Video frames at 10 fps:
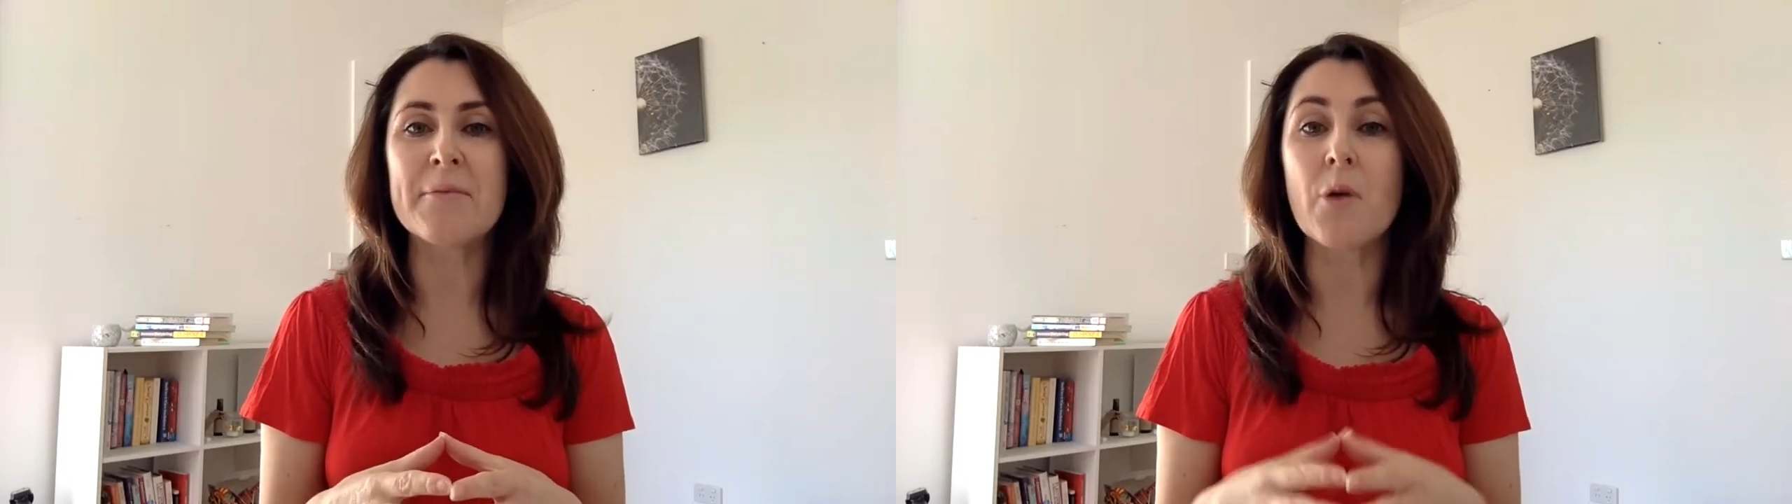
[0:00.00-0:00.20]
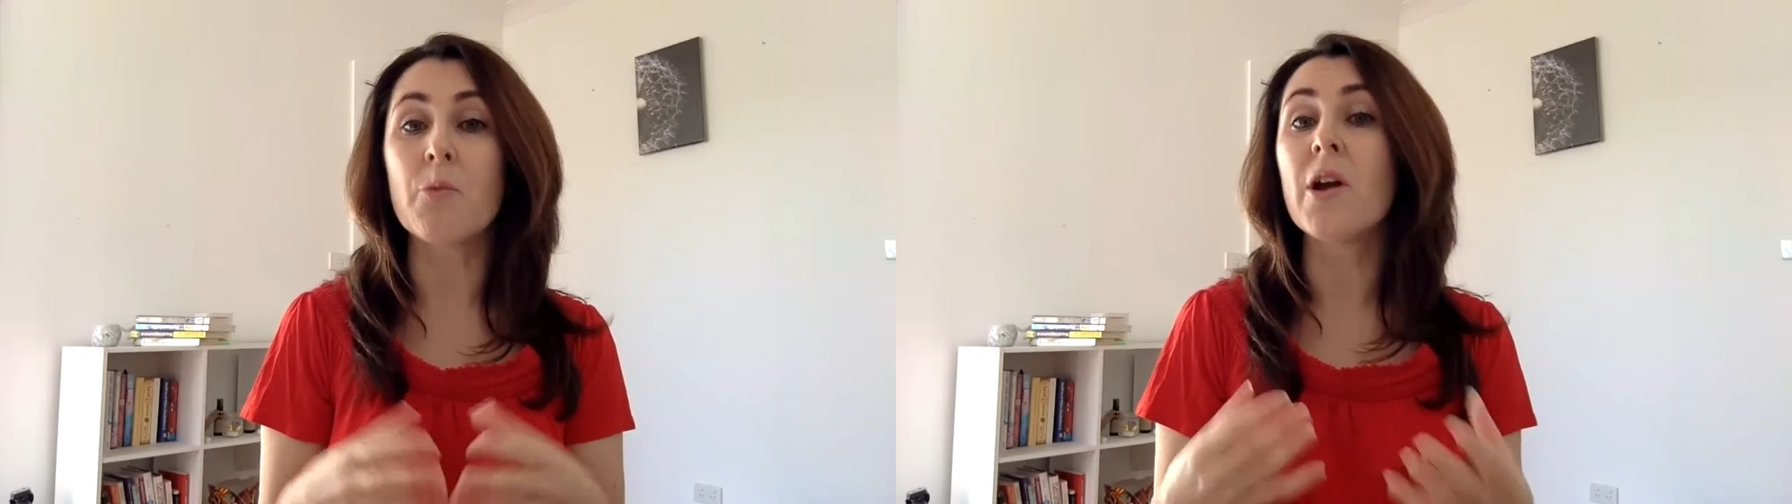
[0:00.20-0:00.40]

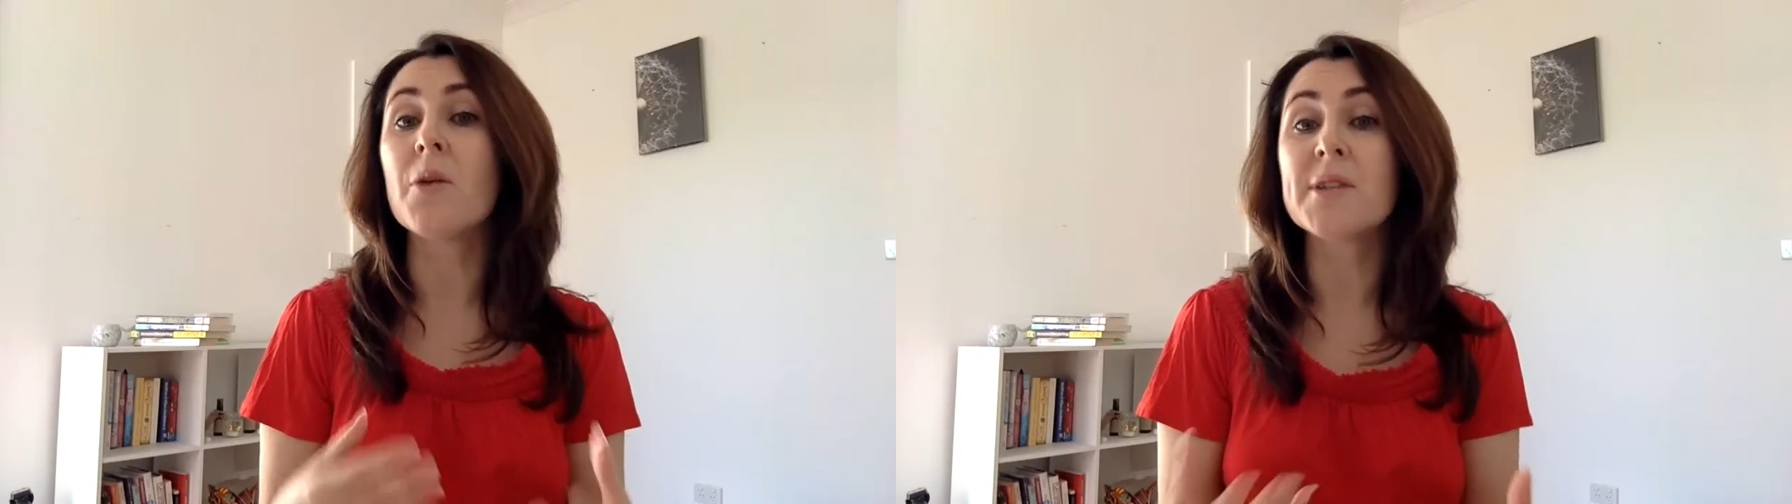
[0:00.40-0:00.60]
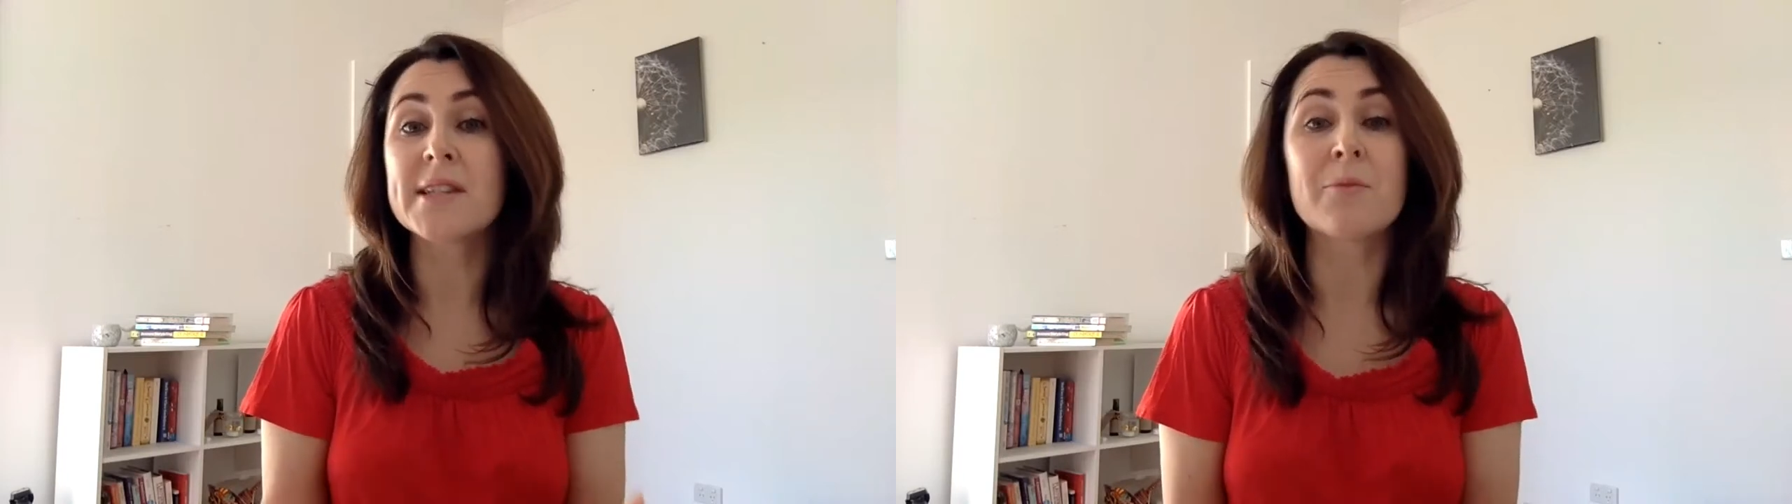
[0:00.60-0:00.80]
well, I
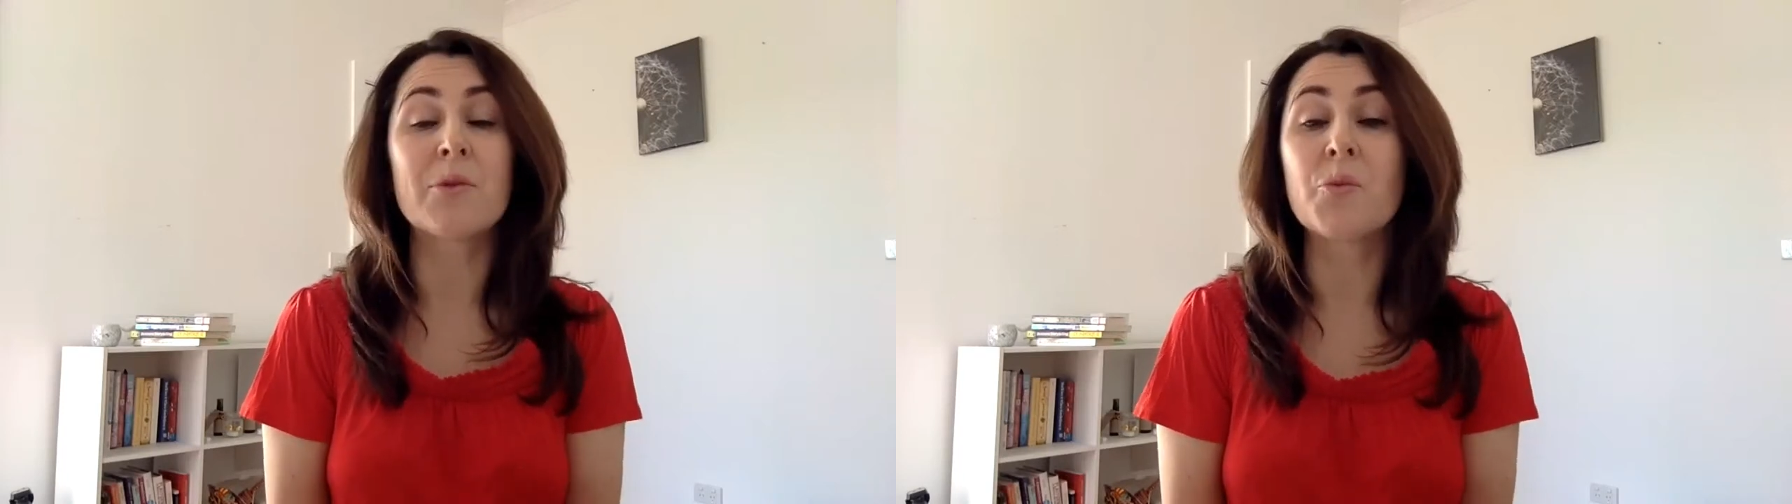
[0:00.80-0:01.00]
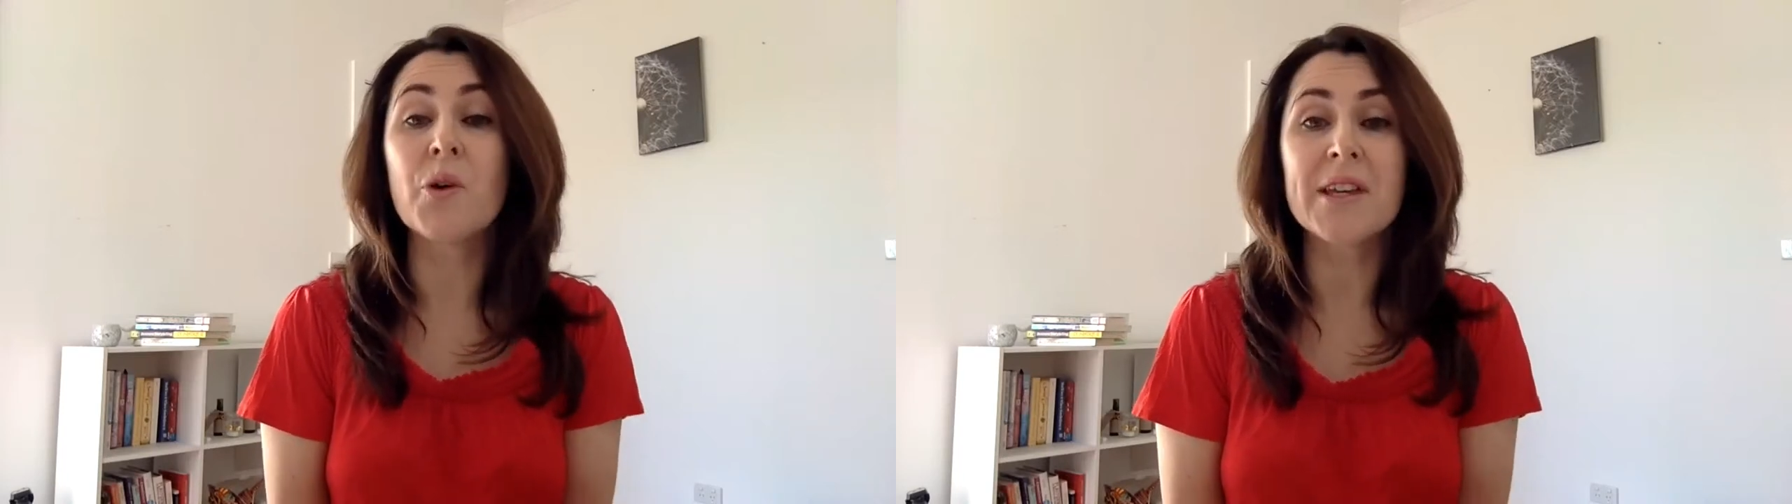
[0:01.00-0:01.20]
wasn't able
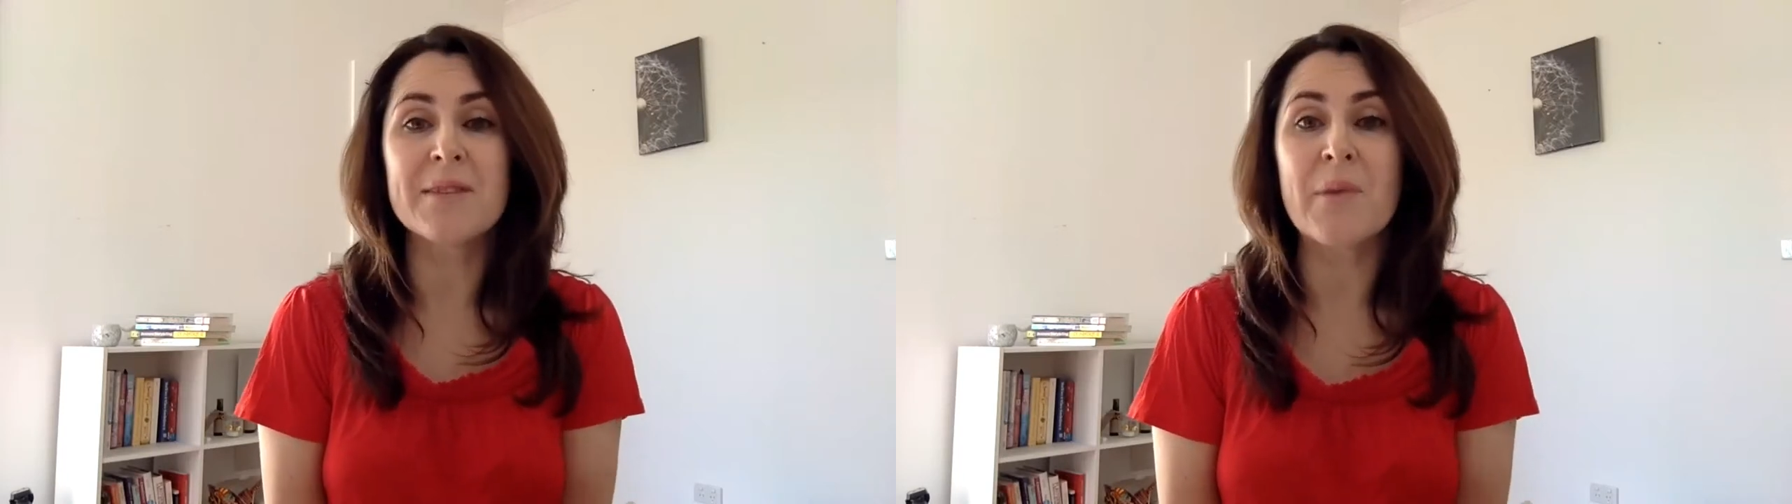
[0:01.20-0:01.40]
to work in